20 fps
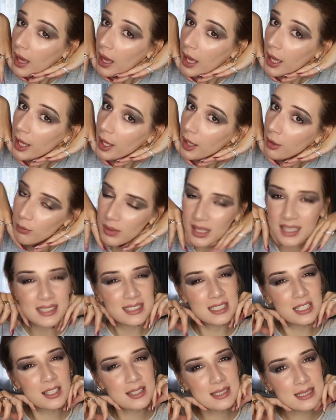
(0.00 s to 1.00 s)

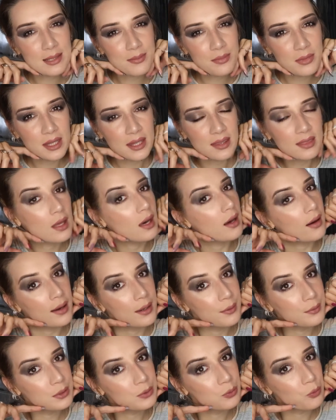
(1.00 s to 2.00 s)
It's not something that
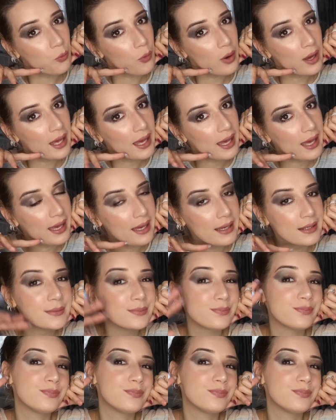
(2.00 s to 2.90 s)
I would wear